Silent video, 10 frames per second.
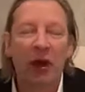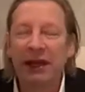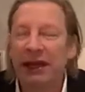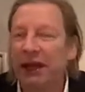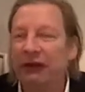
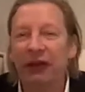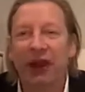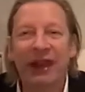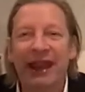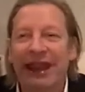gift I
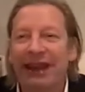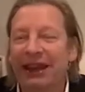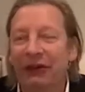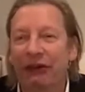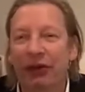can't give
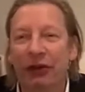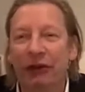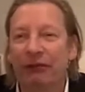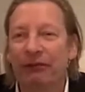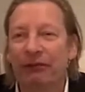you
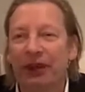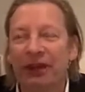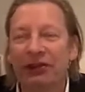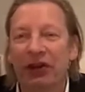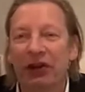is
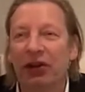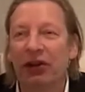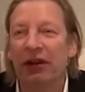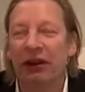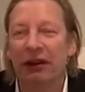hunger.
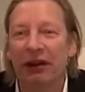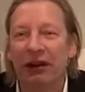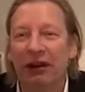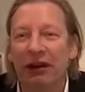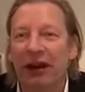
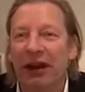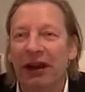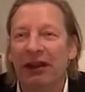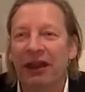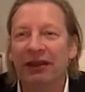
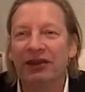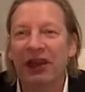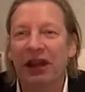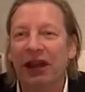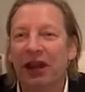That's got
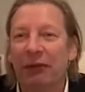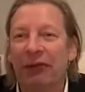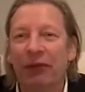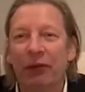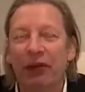to come
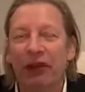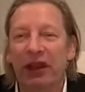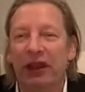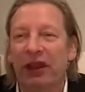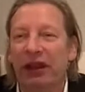from
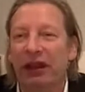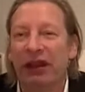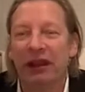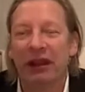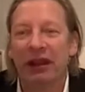within.
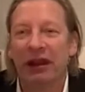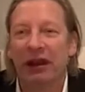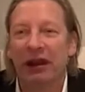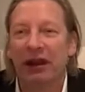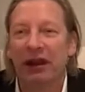
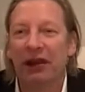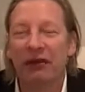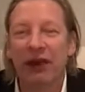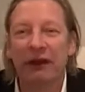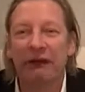You've
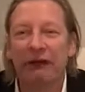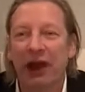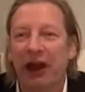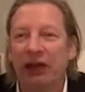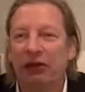got to
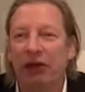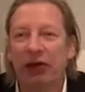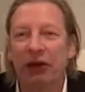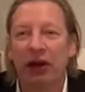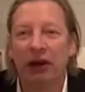find your own
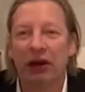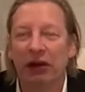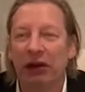hunger.